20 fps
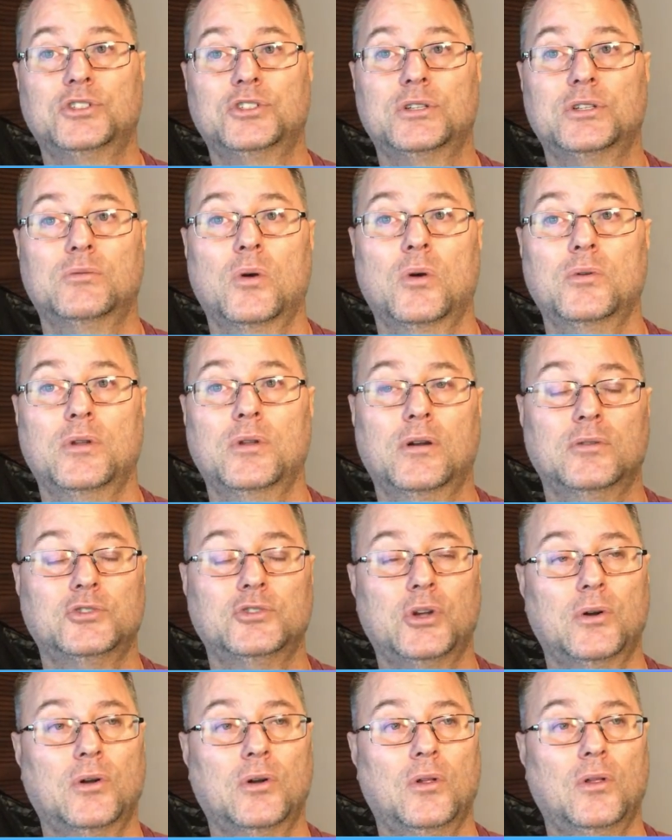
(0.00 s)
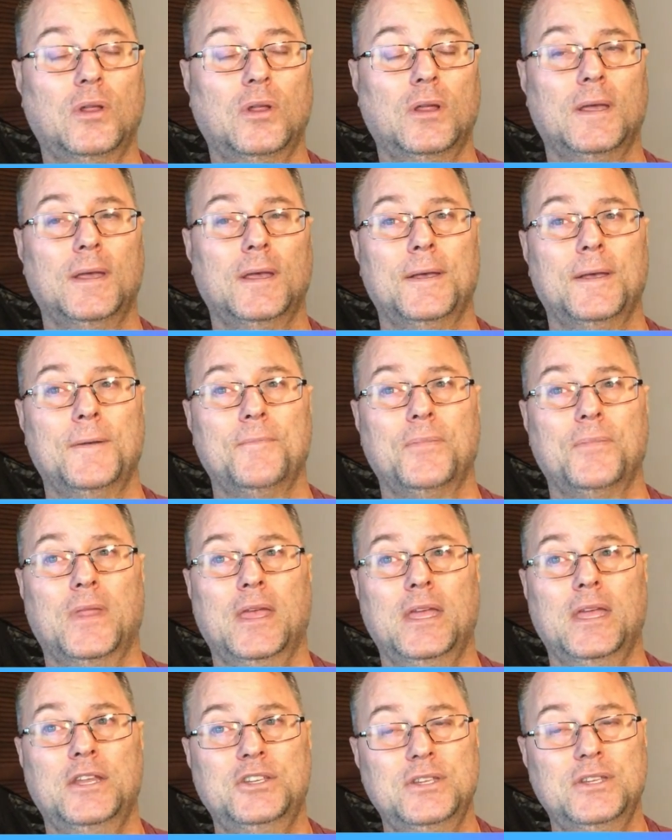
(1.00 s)
And he found
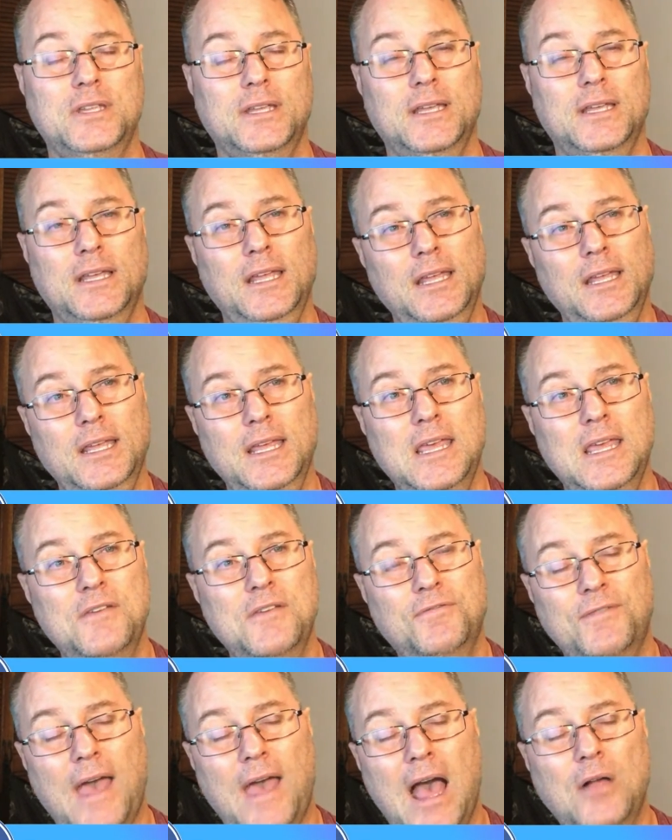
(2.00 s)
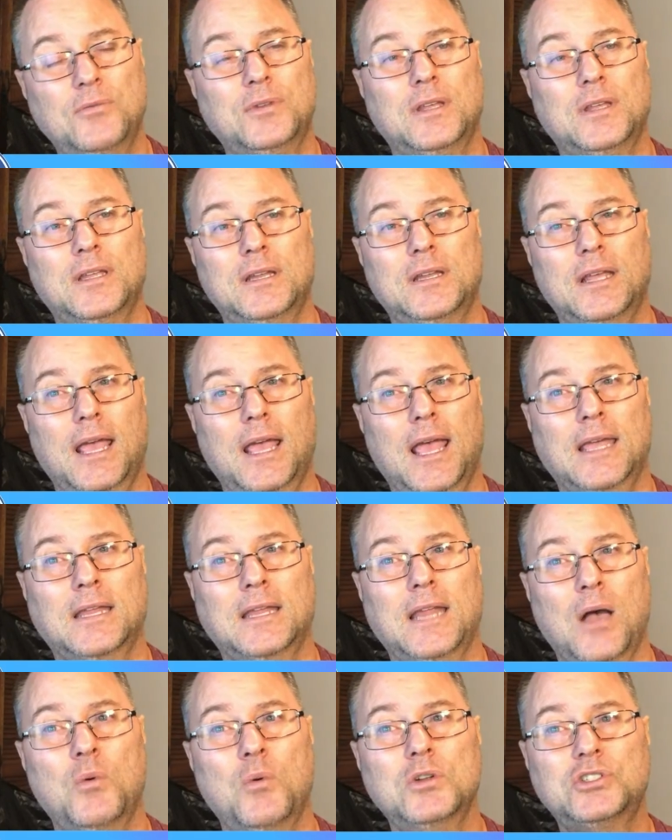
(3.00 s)
it, and I want you to listen to what Cassie
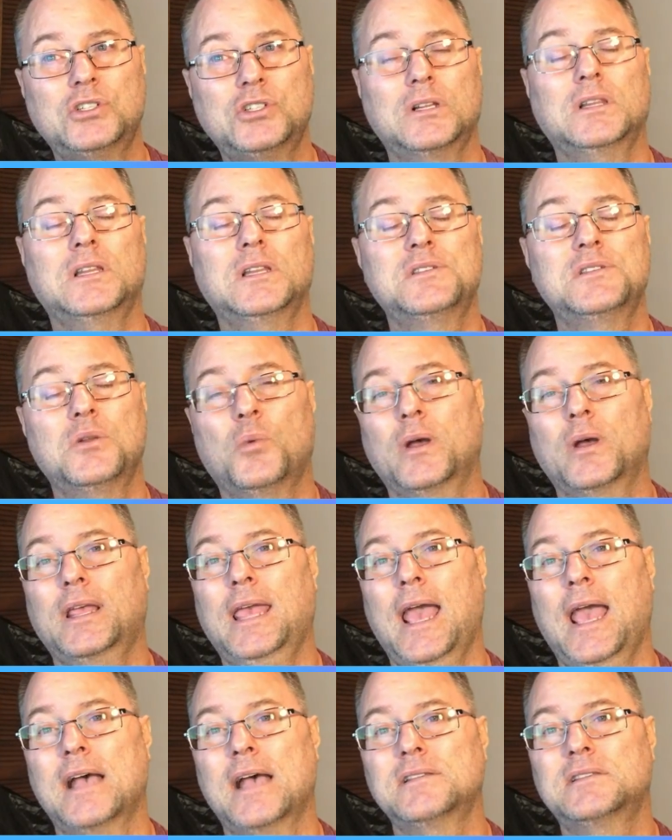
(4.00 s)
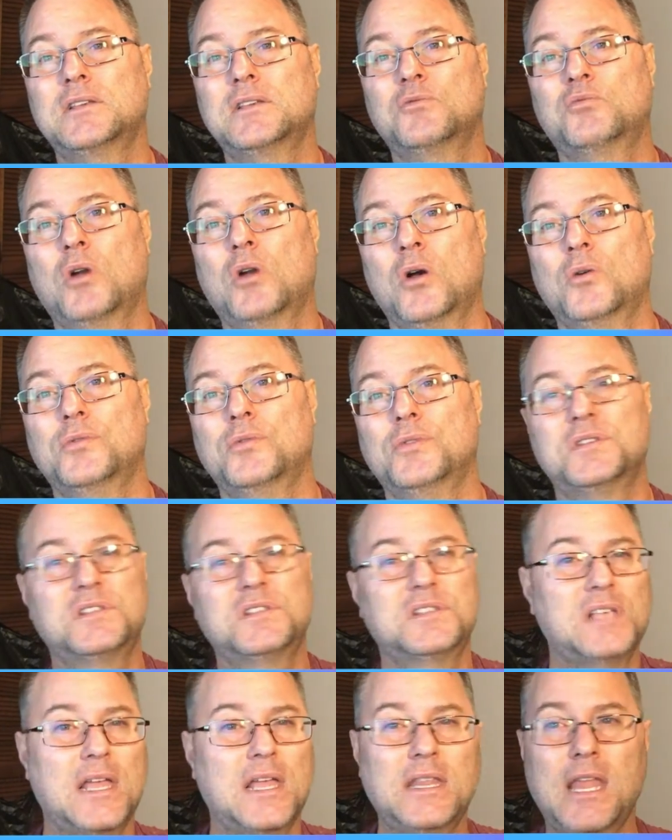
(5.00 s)
wrote the Sunday before all of this happened.
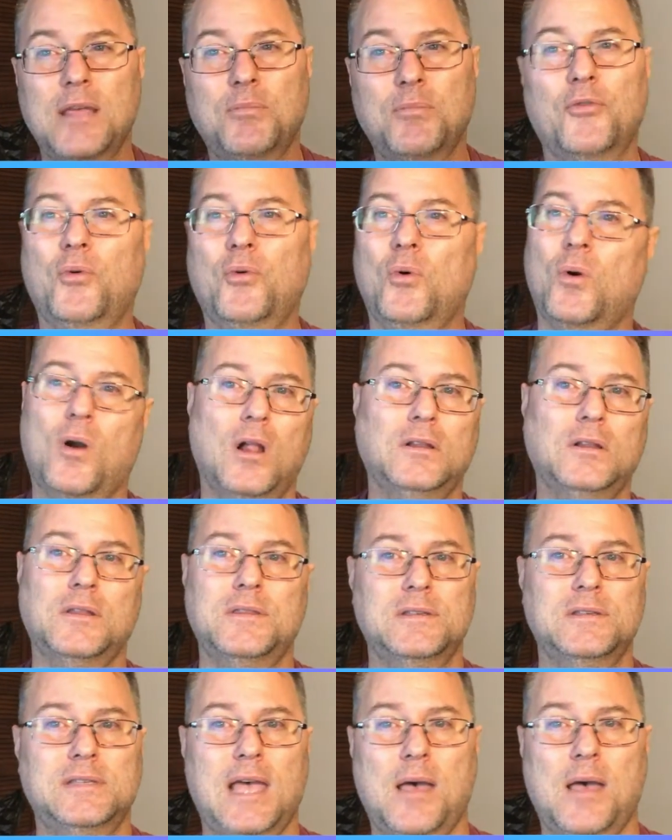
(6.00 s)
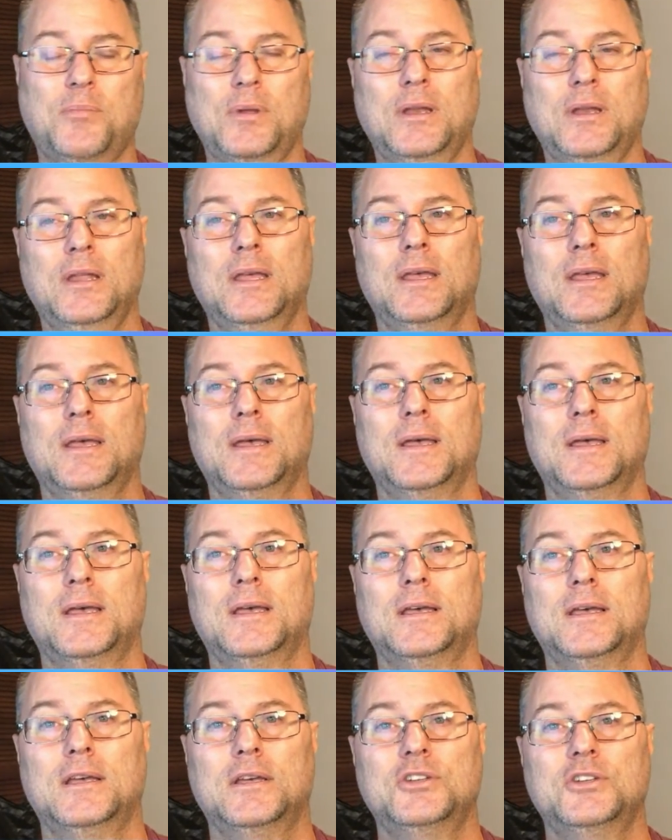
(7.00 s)
She said this Now
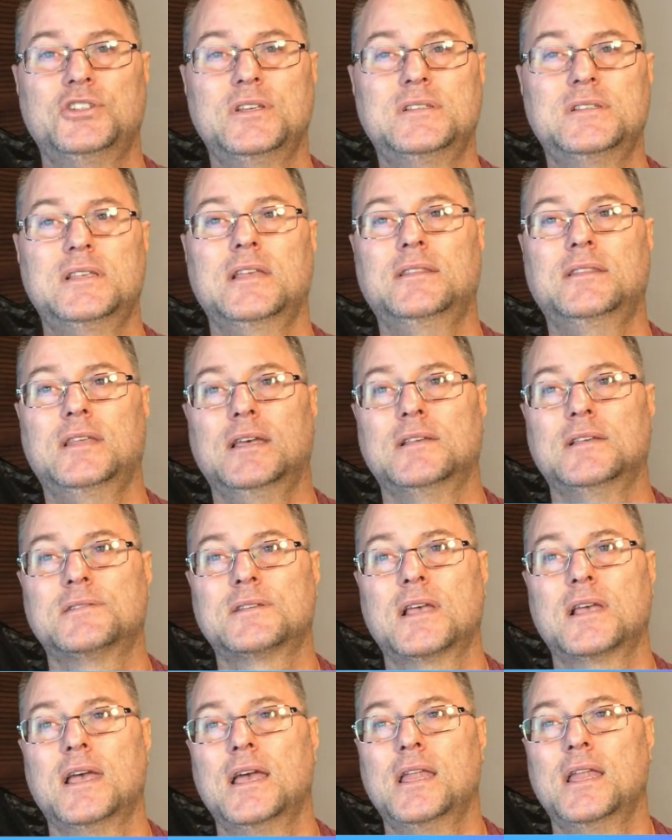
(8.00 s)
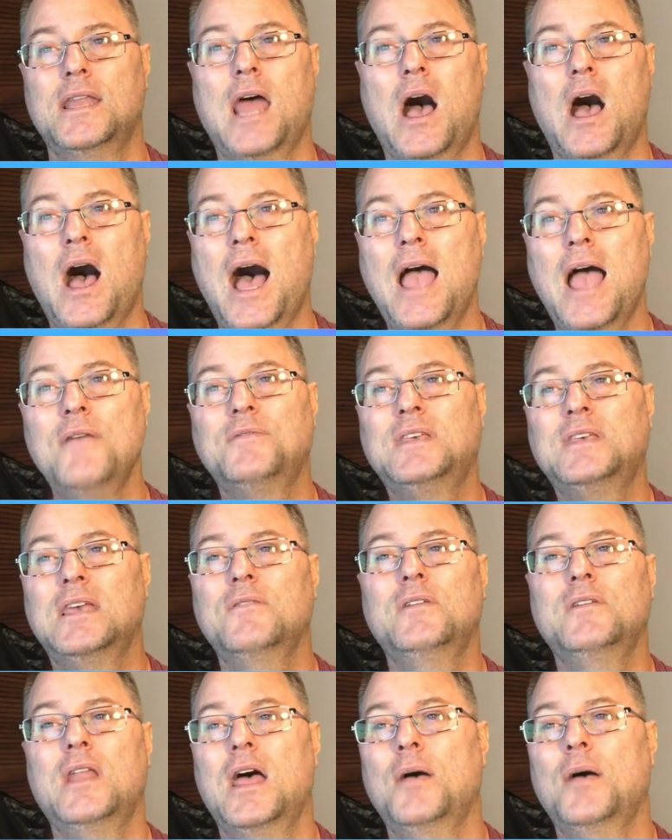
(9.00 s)
I've given up on everything
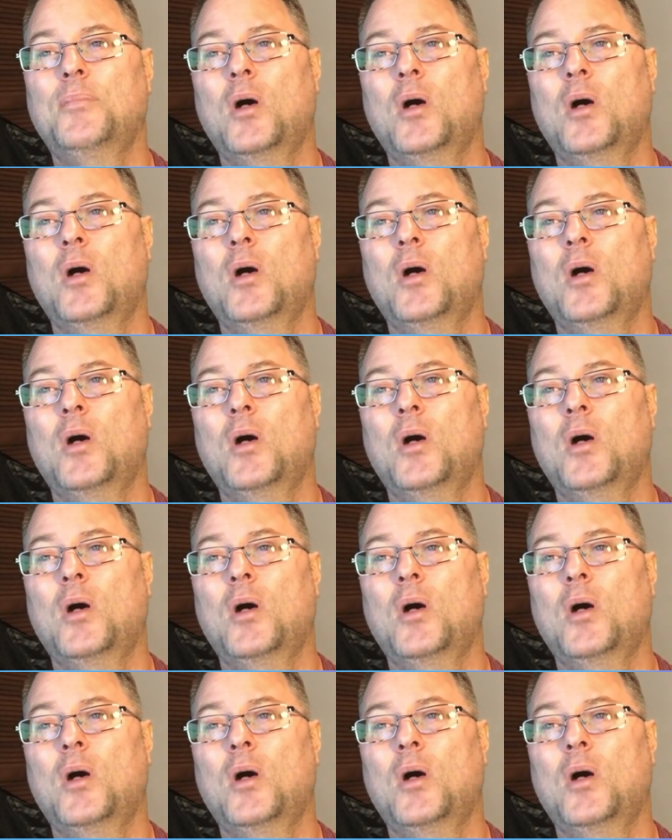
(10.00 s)
else.